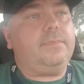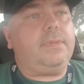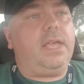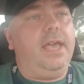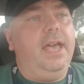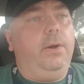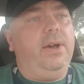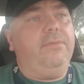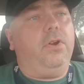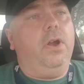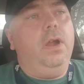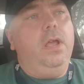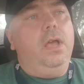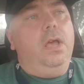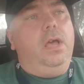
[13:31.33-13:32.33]

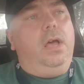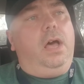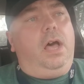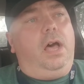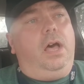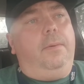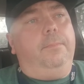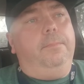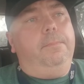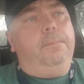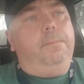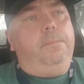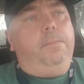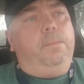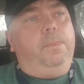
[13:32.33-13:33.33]
However,
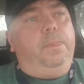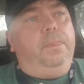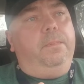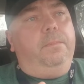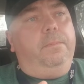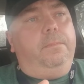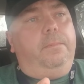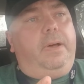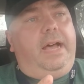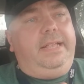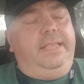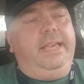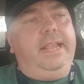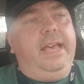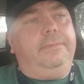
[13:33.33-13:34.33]
I
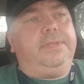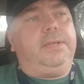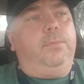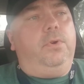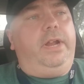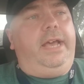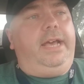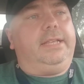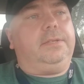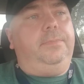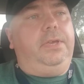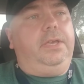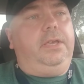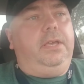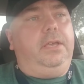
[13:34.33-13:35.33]
did have someone ask
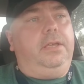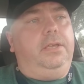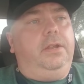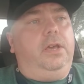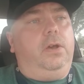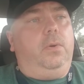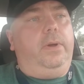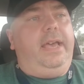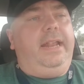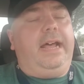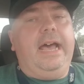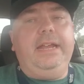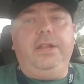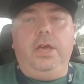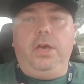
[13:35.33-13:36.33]
me, you know, and
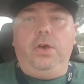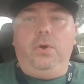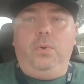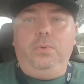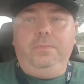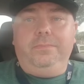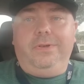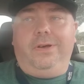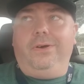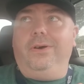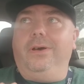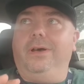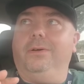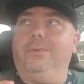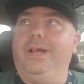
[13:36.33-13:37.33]
I know
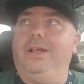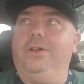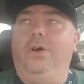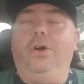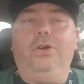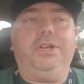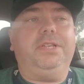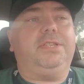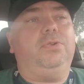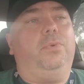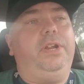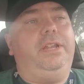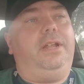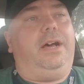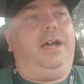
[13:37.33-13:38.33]
around August
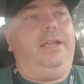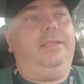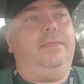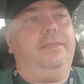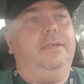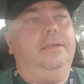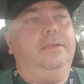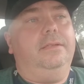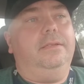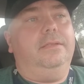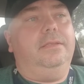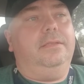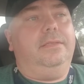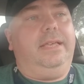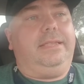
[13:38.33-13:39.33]
29th,
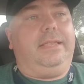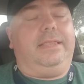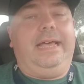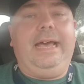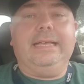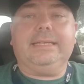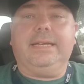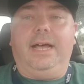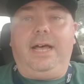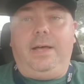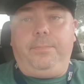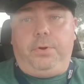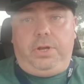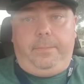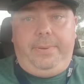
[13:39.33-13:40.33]
that the last
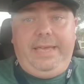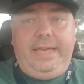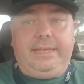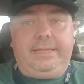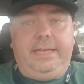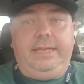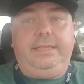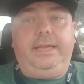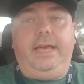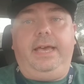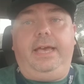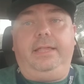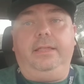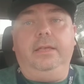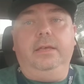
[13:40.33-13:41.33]
comp on a PSA
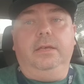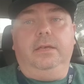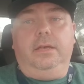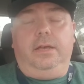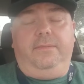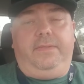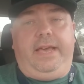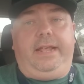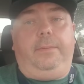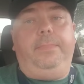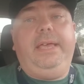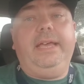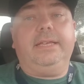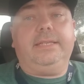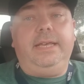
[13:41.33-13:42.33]
10 of that, a
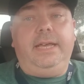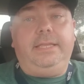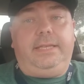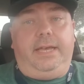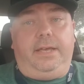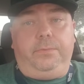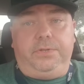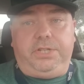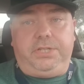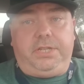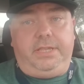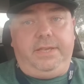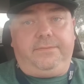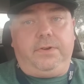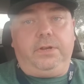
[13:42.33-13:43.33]
PSA 10, which is a
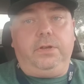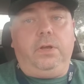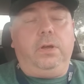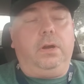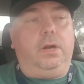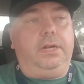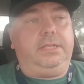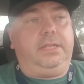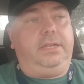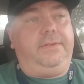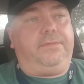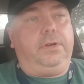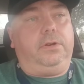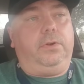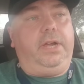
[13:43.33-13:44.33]
different card, it's a
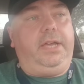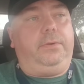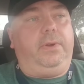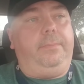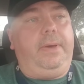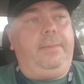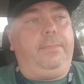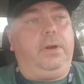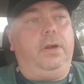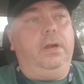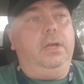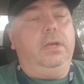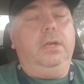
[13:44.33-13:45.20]
different grade, remember,